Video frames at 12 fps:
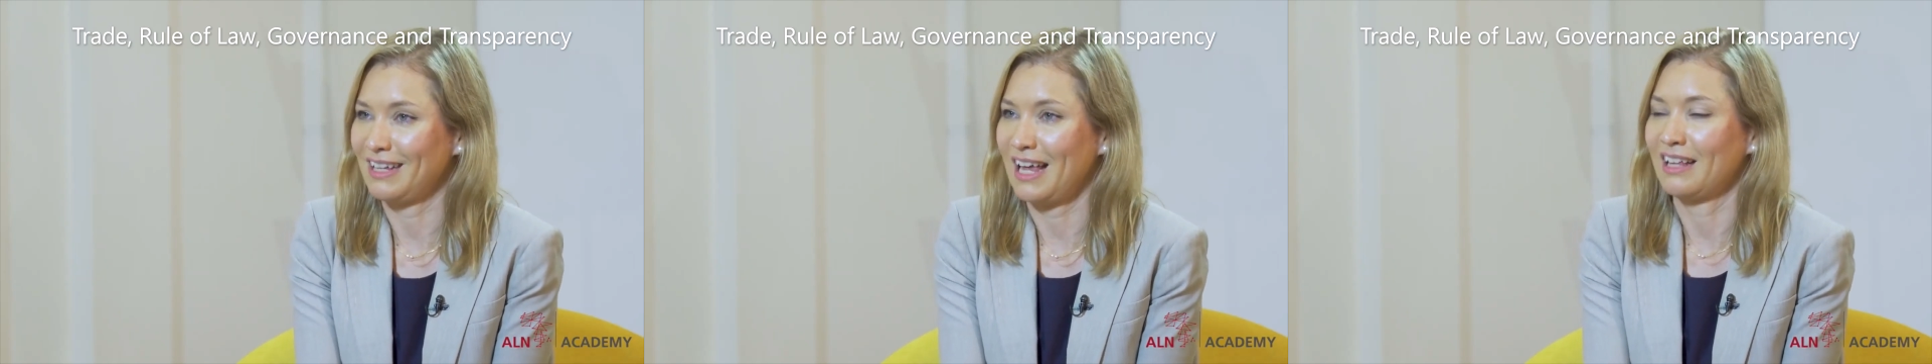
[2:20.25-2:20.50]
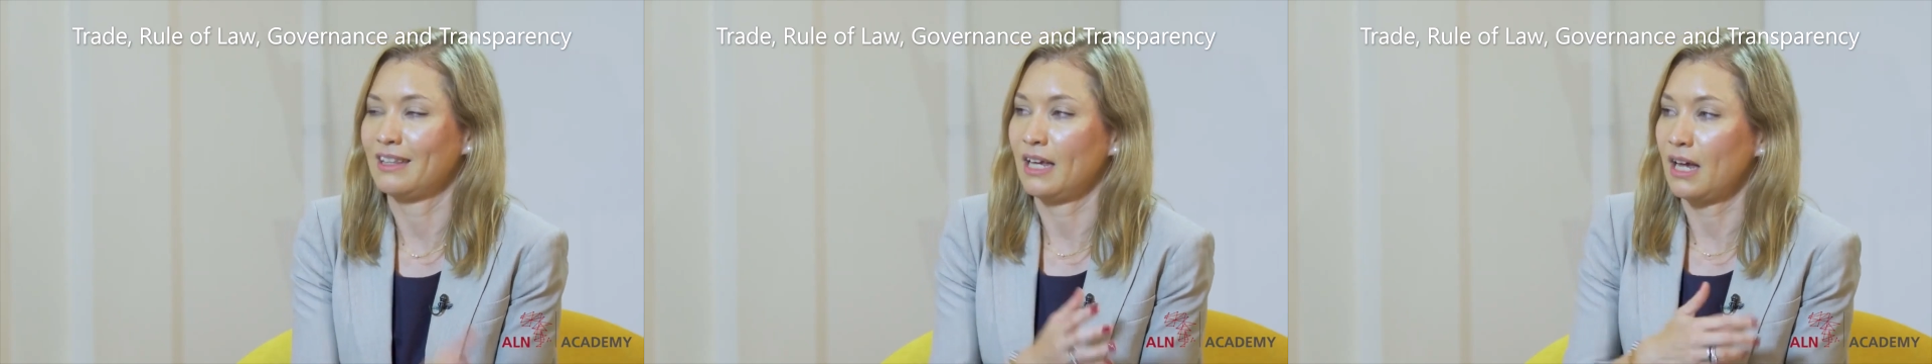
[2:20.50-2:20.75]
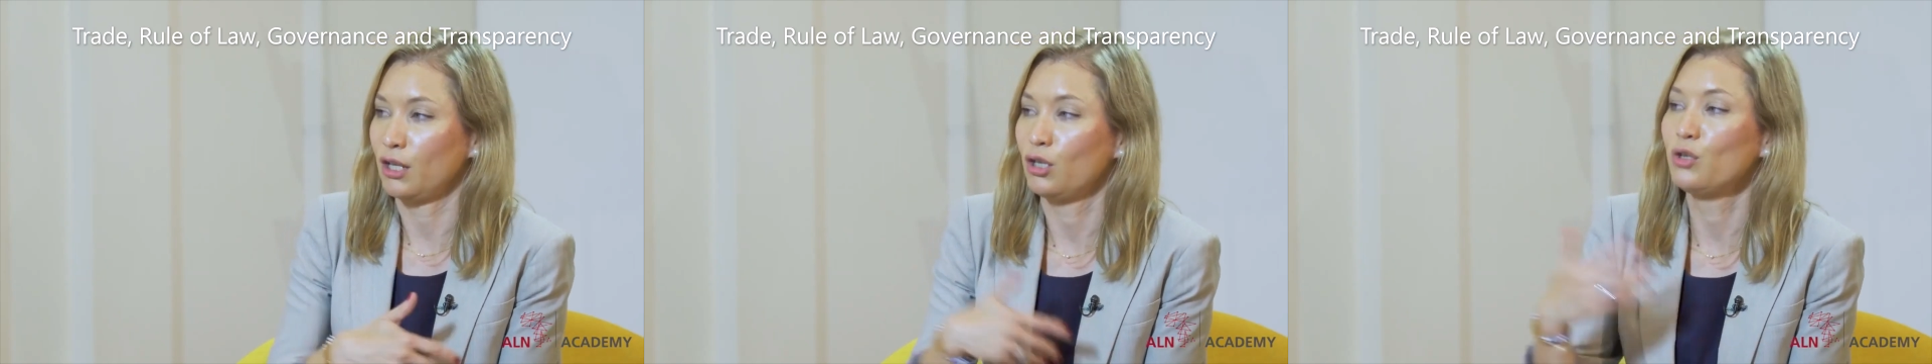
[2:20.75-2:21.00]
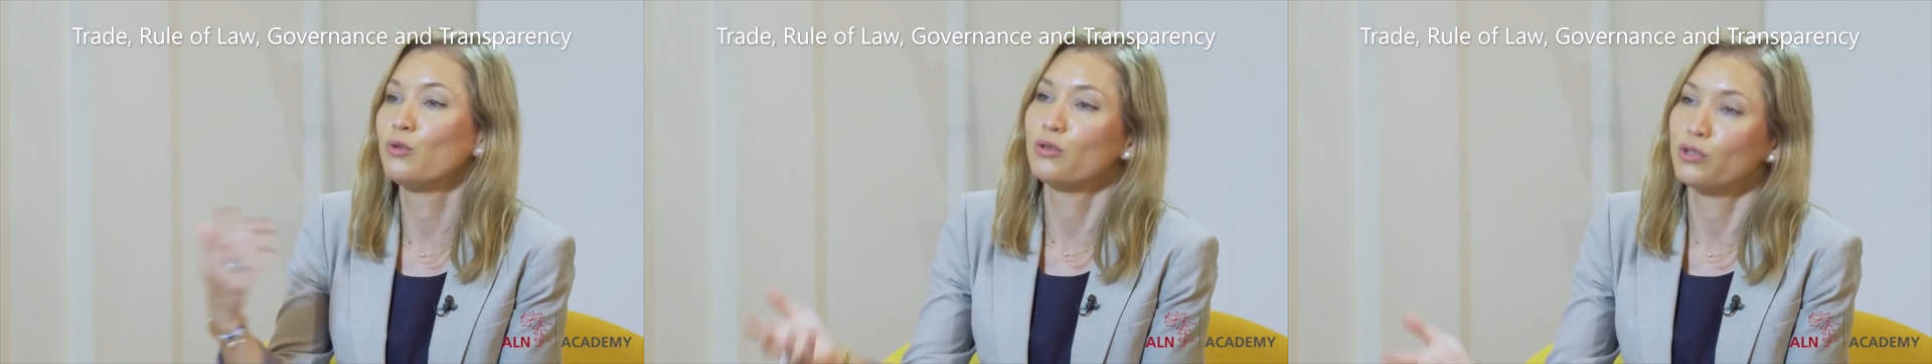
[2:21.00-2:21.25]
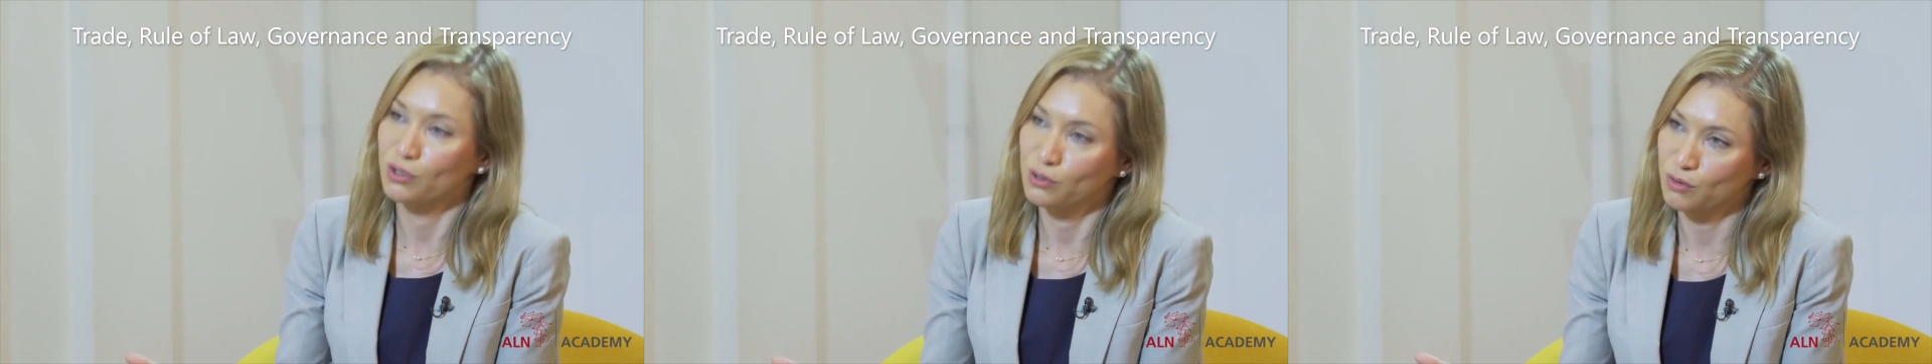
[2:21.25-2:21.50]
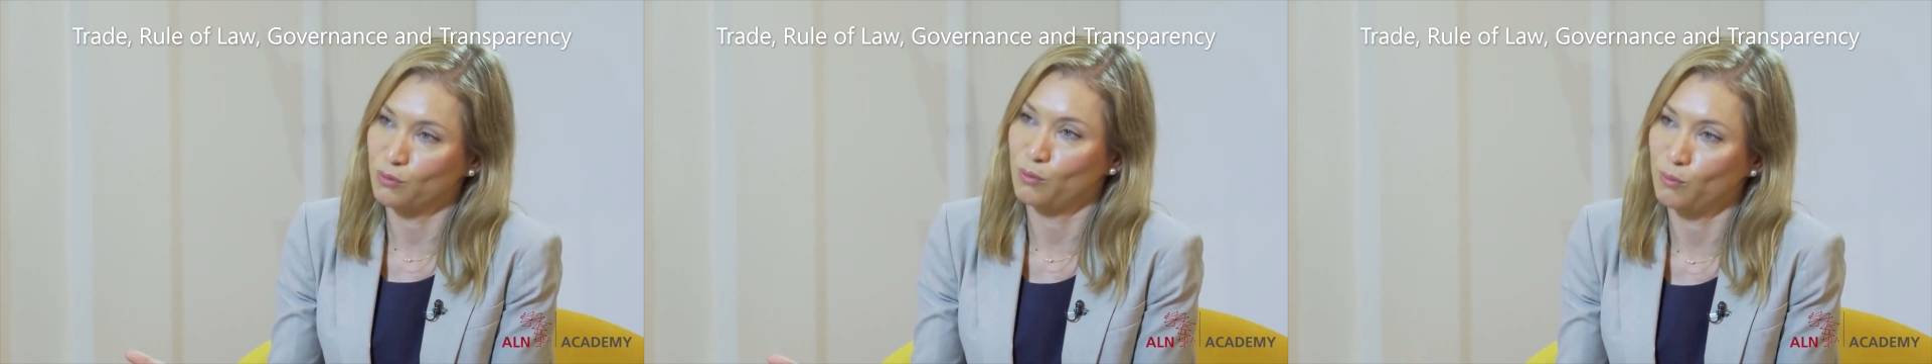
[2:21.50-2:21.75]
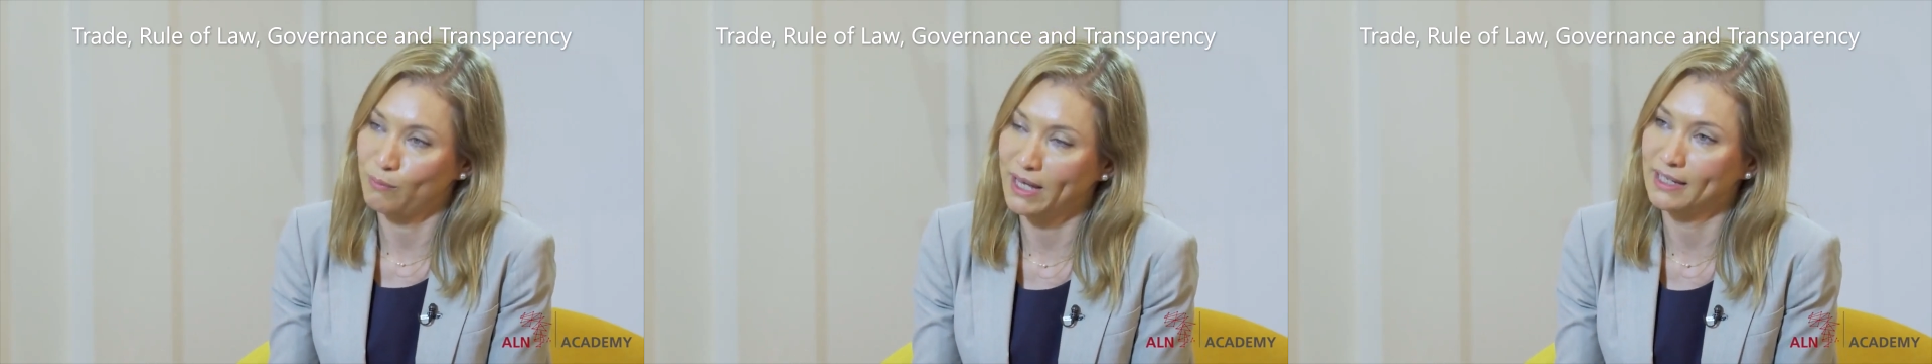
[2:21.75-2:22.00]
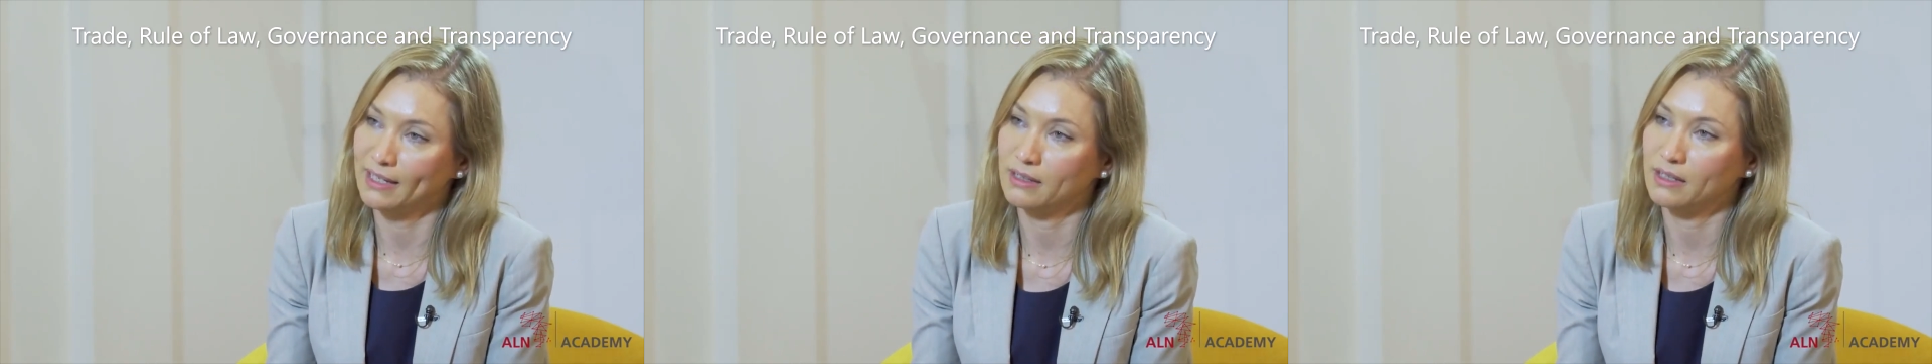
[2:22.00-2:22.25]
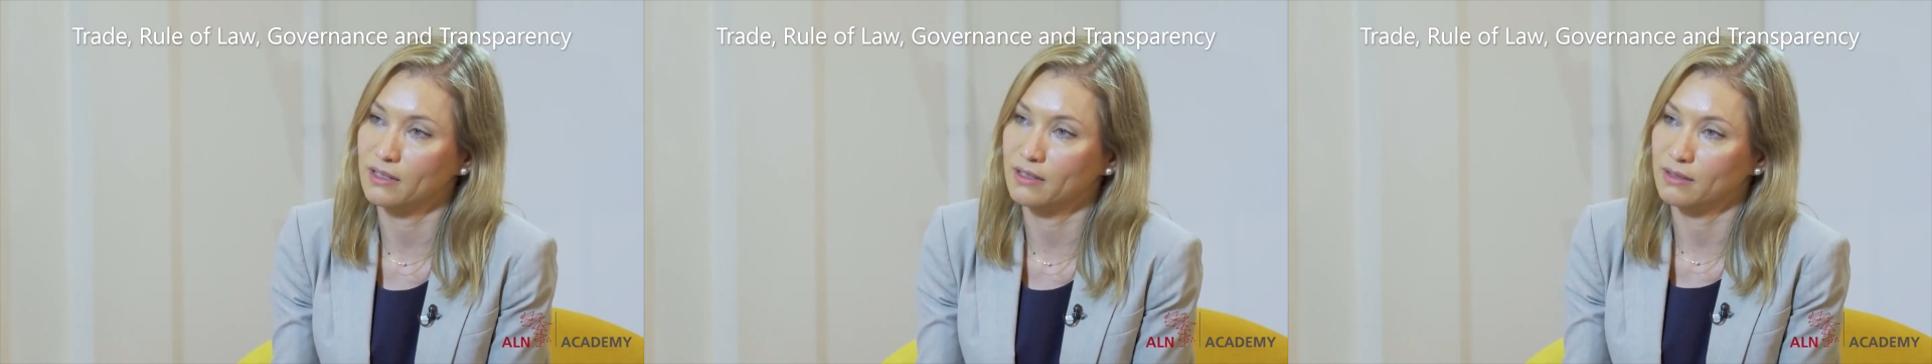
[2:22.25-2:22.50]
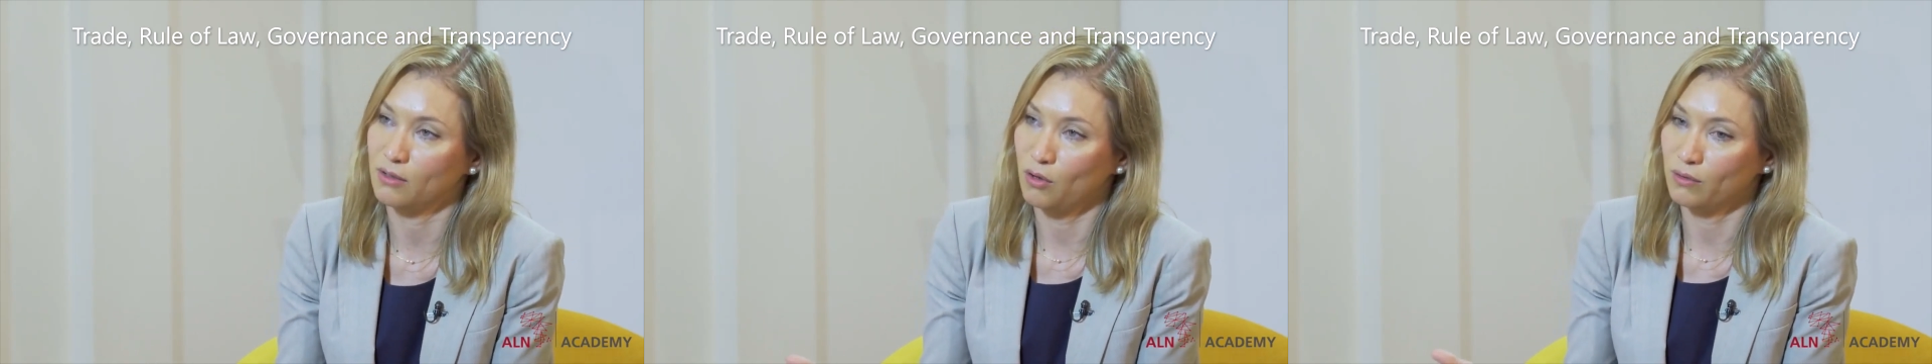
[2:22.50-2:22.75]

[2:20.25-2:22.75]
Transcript: and they allude to making these